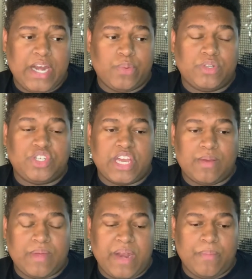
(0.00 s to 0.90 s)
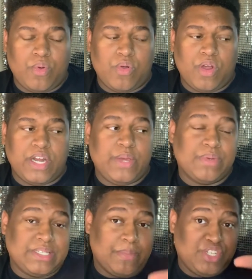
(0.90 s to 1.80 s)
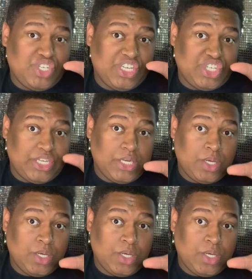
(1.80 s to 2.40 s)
It was Jacob Latimore, and he was a magician.